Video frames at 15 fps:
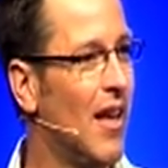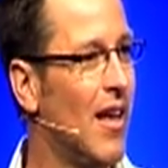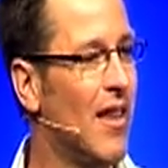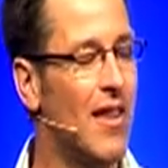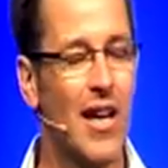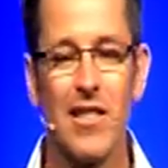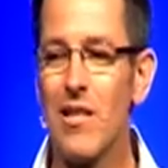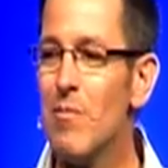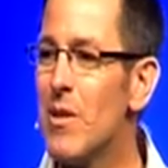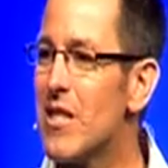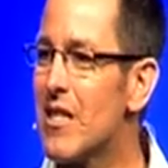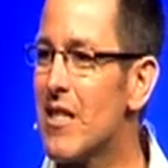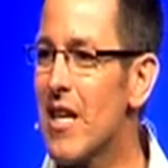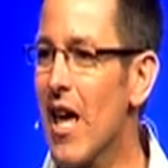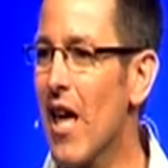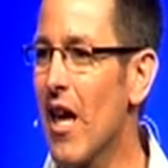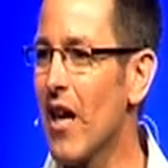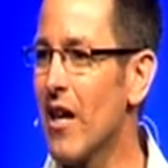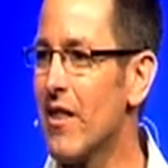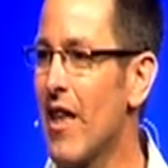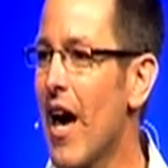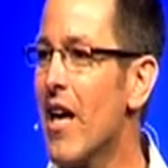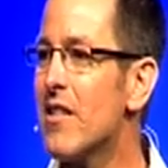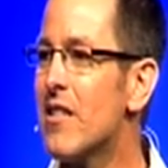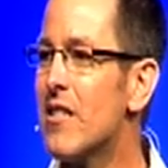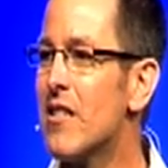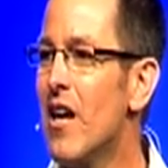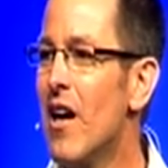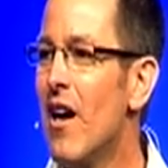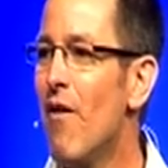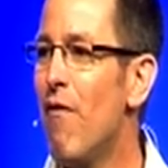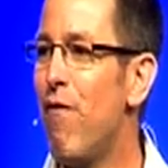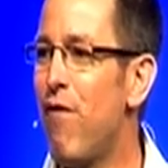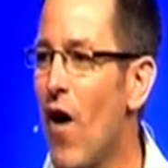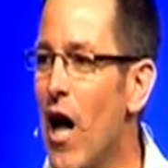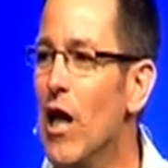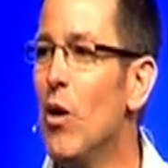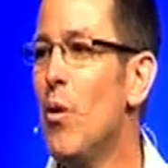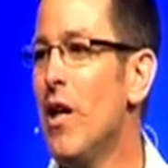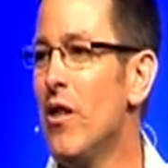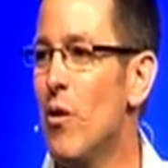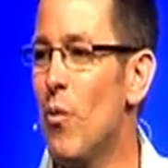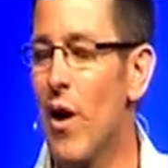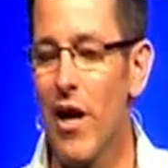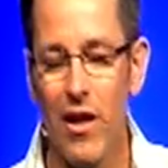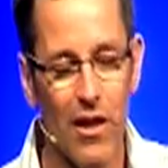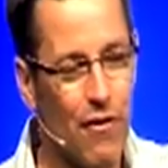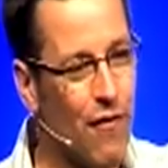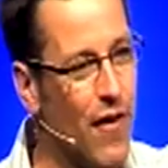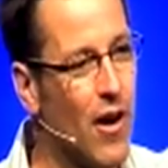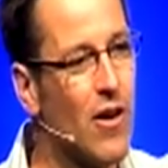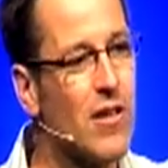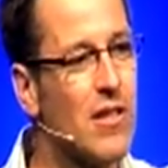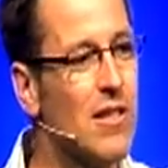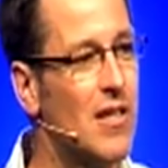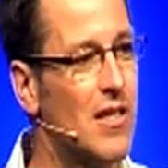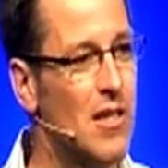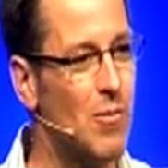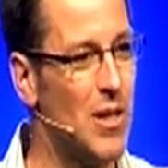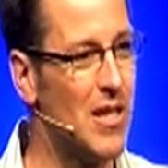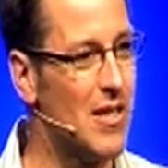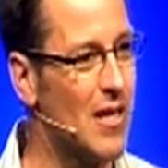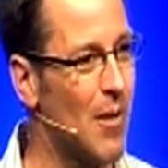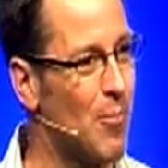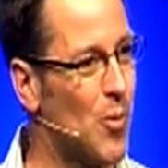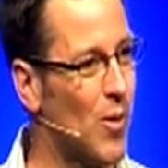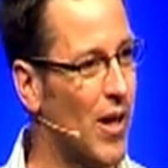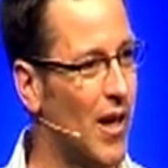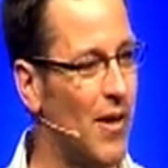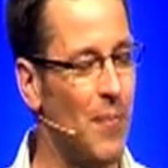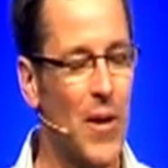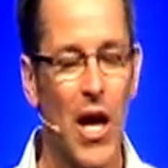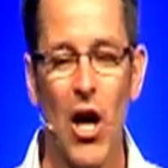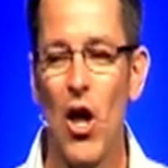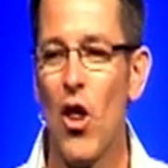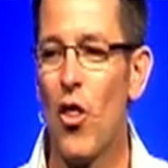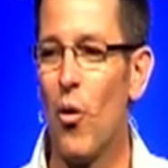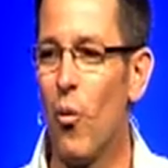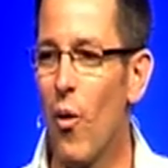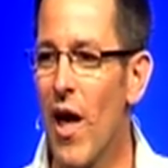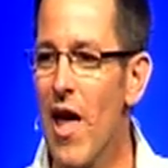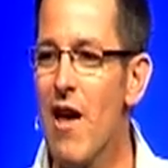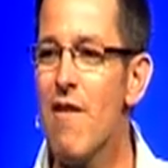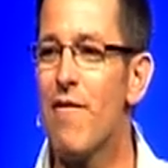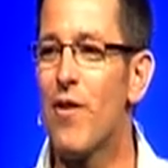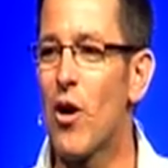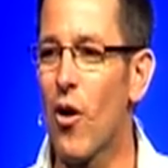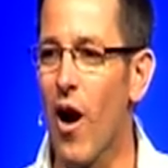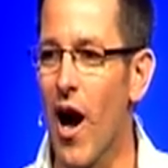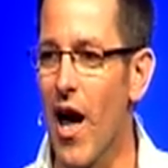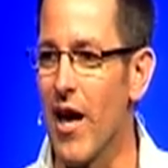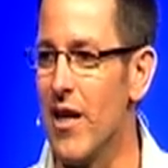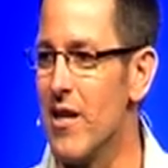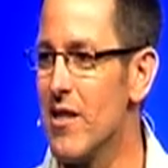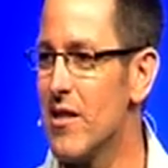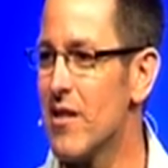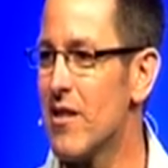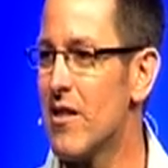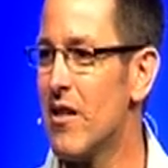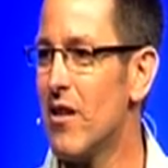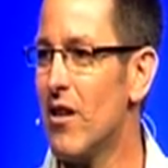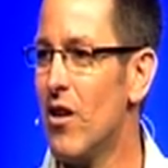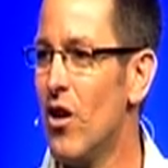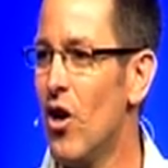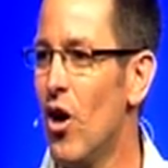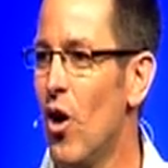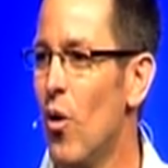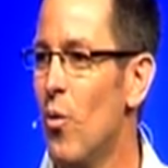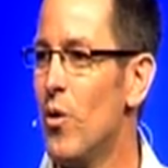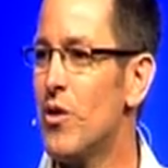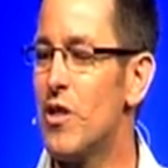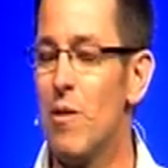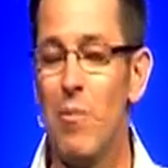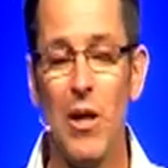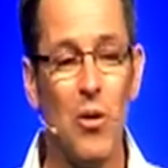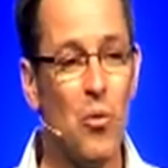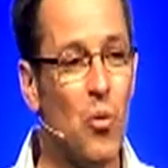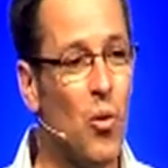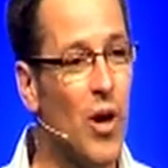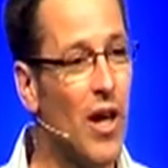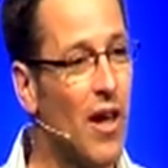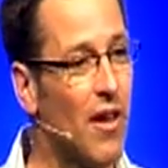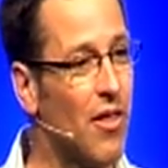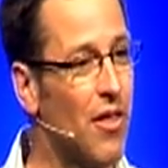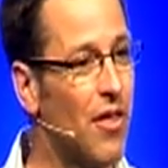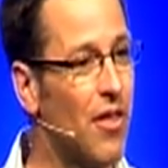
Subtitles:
That's a mistake. That's following the way of the Pharisees to be separated. The way of Christ was to be with.